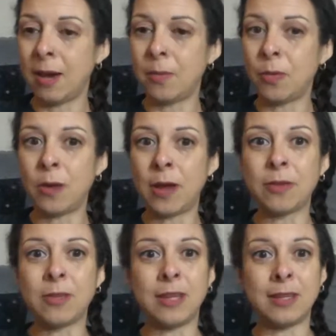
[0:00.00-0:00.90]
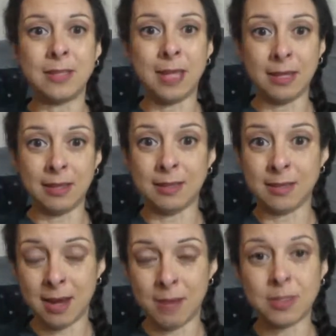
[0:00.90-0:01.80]
rather than taking the
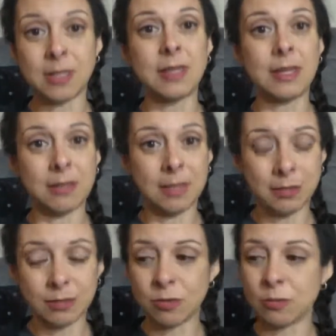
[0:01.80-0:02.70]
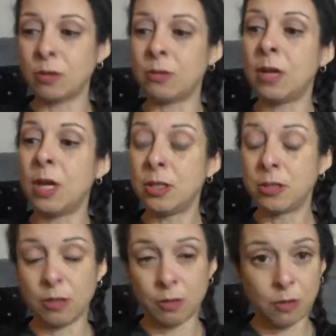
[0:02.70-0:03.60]
time to think things through,
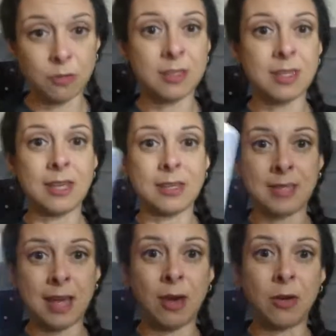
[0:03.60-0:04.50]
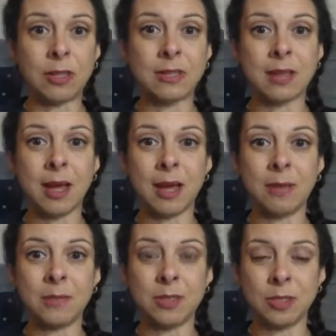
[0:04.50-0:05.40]
to close things out, it's
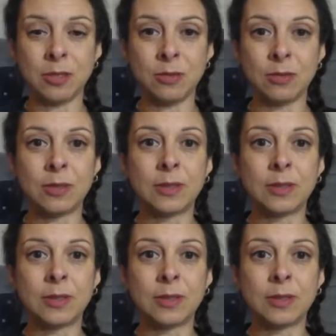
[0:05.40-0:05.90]
time to